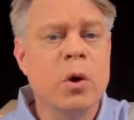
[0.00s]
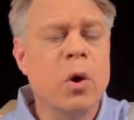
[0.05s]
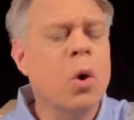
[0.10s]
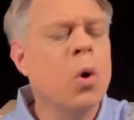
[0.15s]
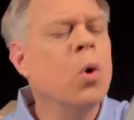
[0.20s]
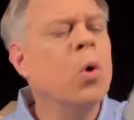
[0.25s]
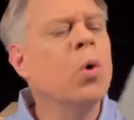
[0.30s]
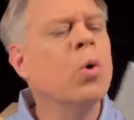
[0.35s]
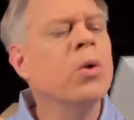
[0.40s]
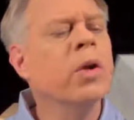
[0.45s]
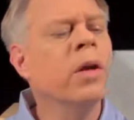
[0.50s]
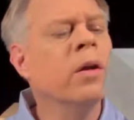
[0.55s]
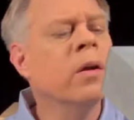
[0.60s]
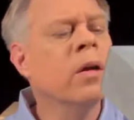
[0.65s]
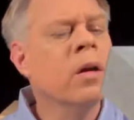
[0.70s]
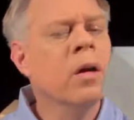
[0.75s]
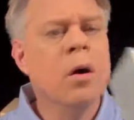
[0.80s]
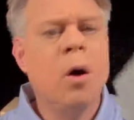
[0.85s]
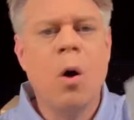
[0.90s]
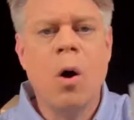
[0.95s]
hold and
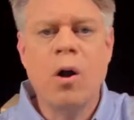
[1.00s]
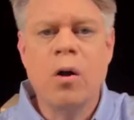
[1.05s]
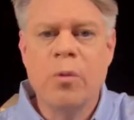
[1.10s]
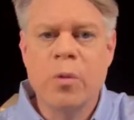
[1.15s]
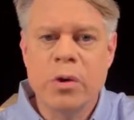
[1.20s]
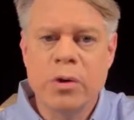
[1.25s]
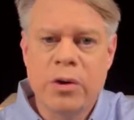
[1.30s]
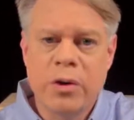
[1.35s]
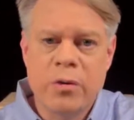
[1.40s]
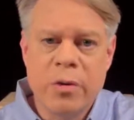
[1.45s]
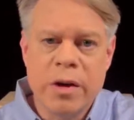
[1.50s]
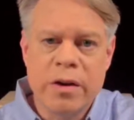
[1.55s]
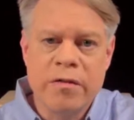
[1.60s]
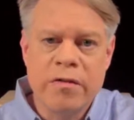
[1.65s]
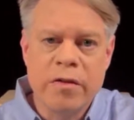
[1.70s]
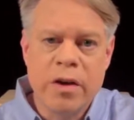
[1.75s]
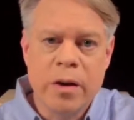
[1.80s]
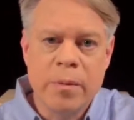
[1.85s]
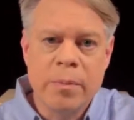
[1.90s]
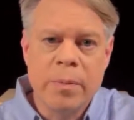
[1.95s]
awkward to drink
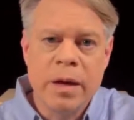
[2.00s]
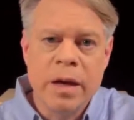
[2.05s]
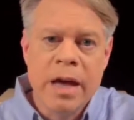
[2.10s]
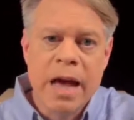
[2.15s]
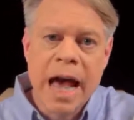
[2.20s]
from,